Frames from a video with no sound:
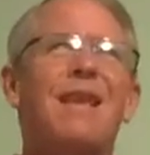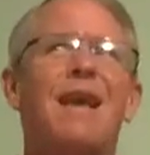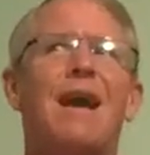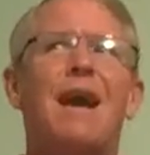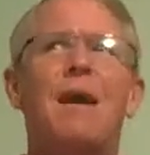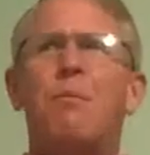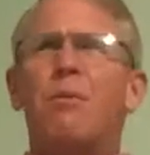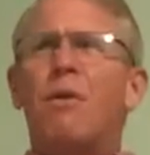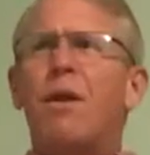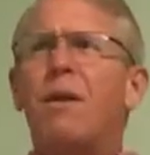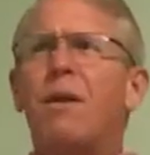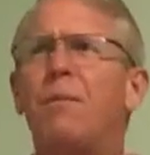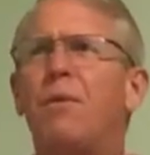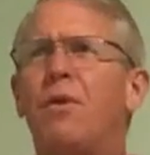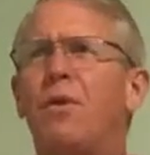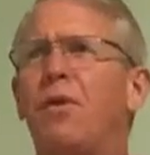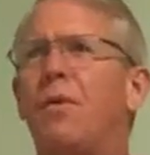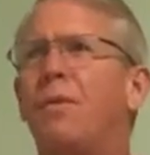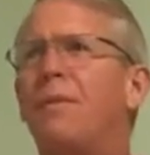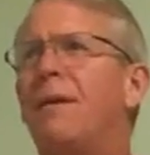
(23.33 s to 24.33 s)
I brought them
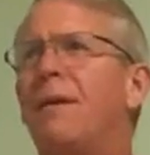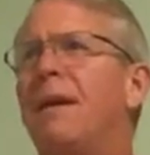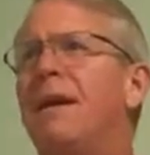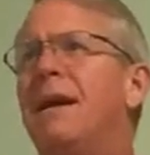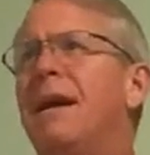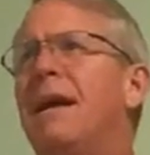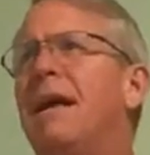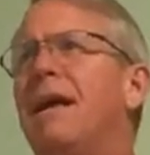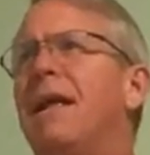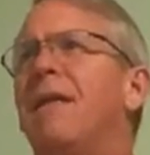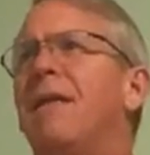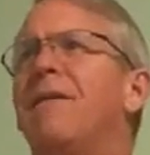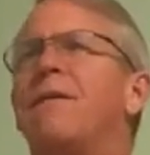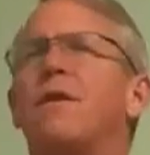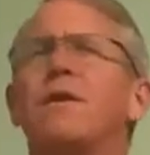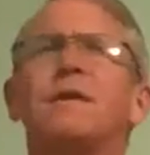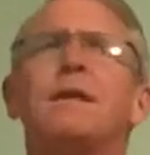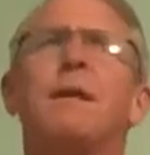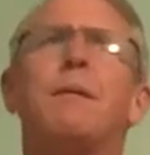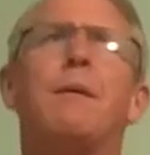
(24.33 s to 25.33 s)
home.
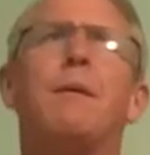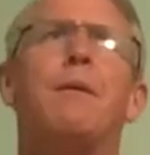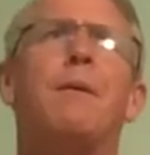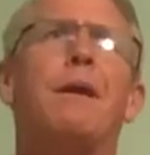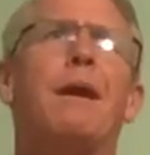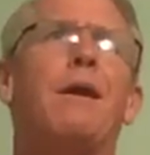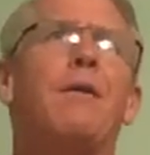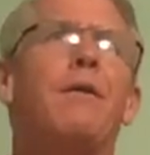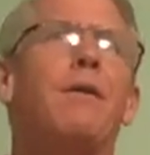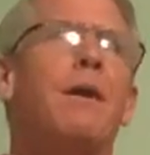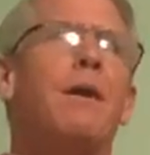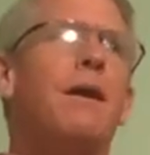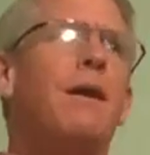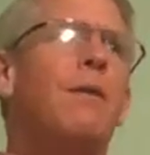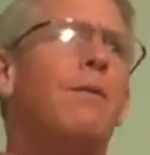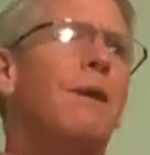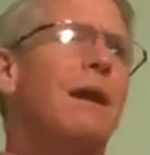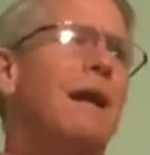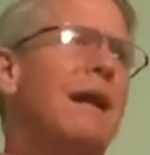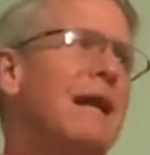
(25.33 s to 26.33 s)
First time I went out running,
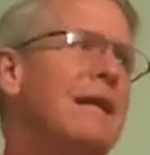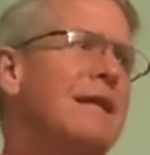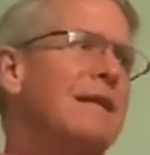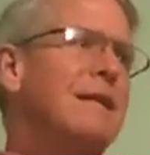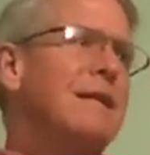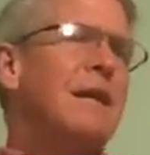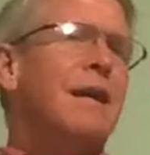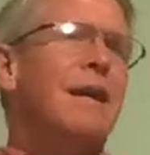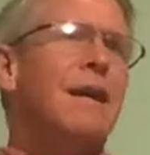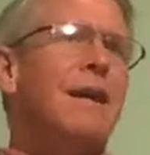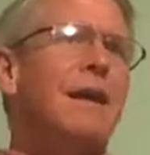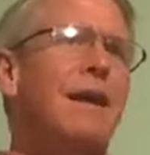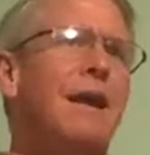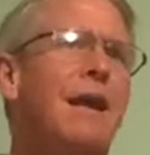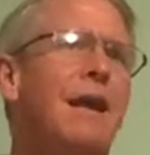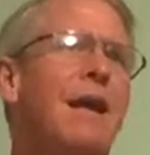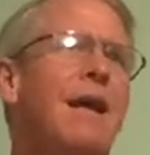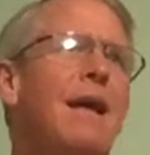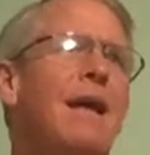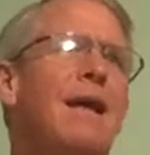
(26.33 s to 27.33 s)
when I got done,
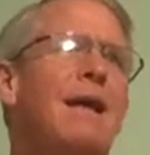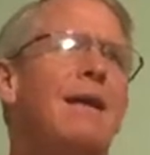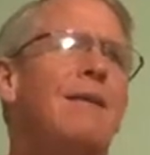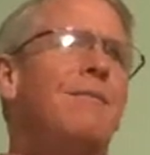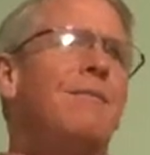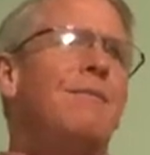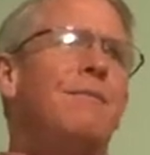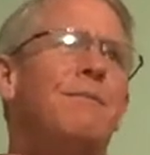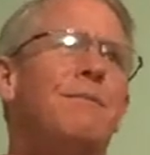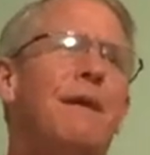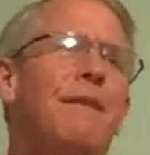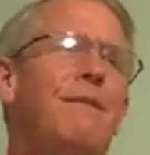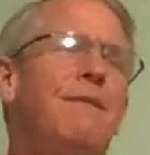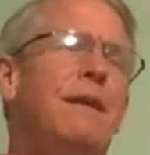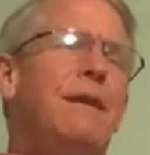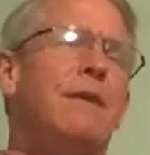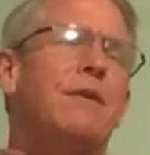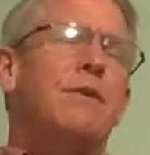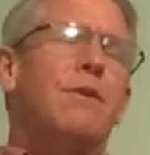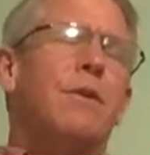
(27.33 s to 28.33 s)
my
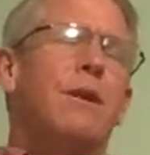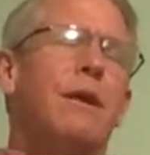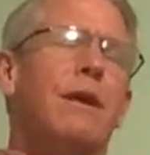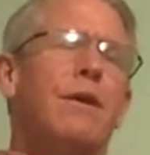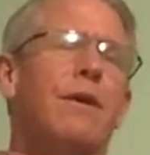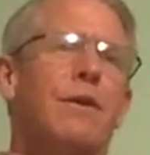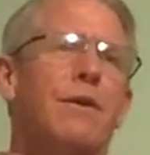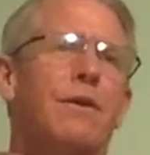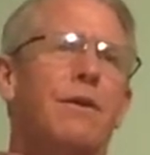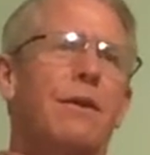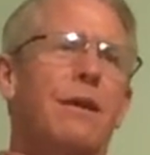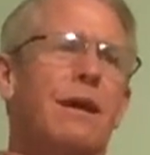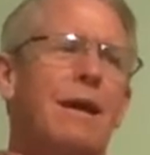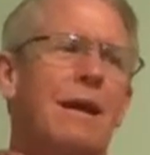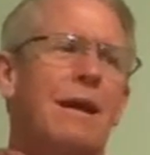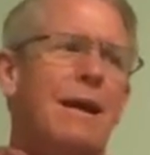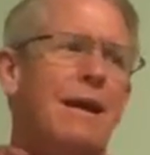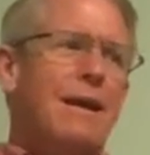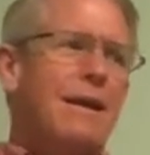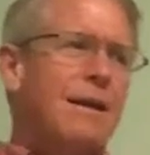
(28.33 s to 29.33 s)
feet totally hurt,
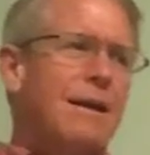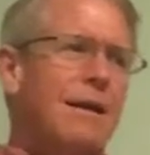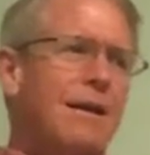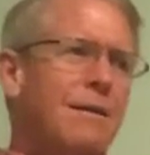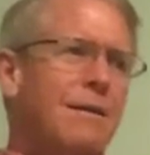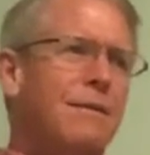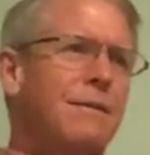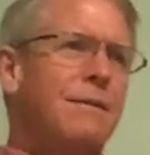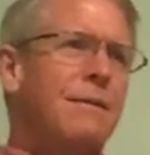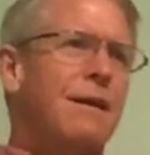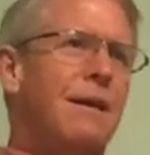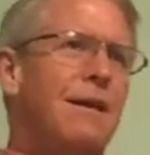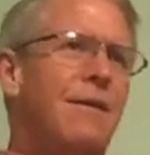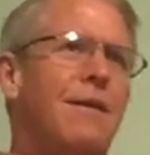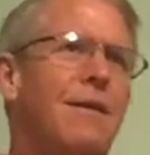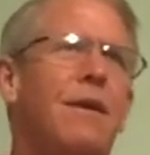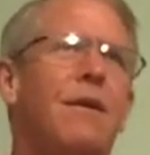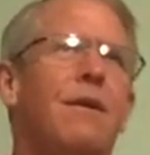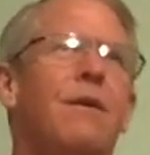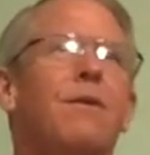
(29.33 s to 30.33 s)
and I
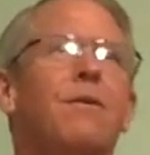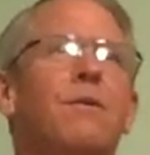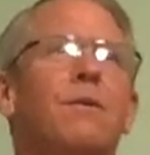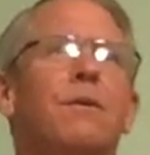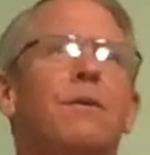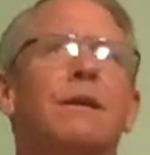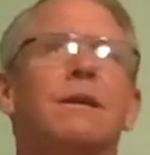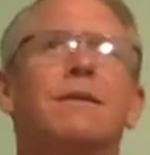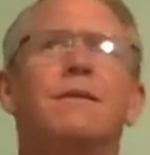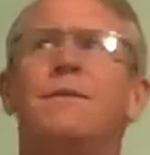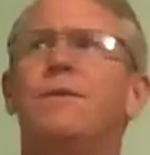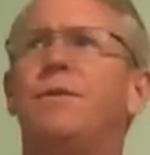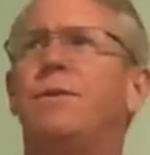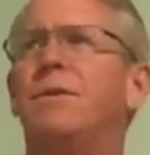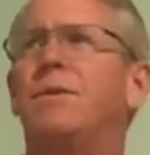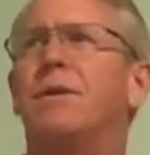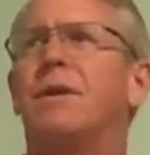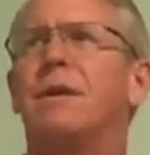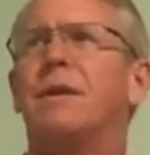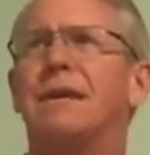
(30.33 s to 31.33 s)
thought, oh, these
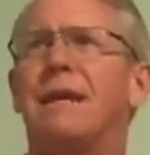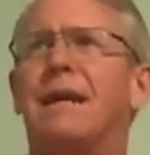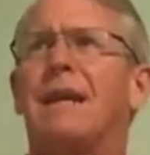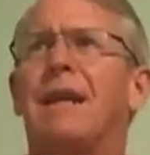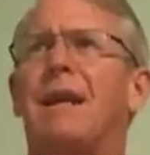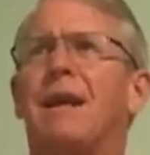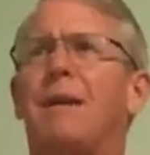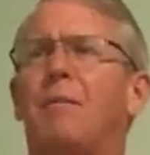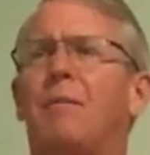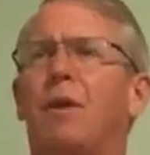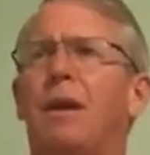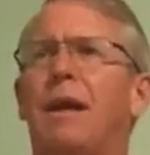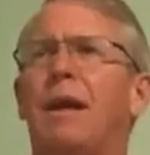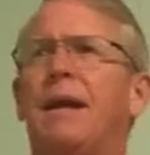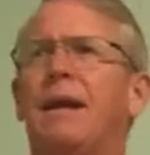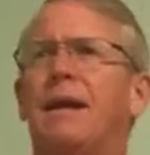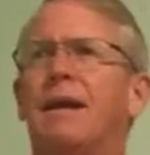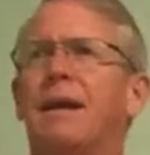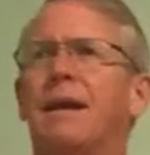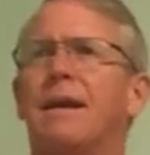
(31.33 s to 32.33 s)
shoes are going to take a lot of
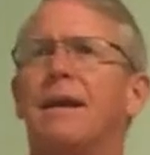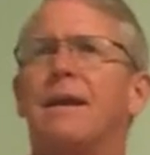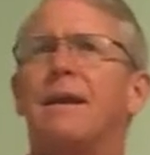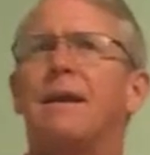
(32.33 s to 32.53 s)
breaking in.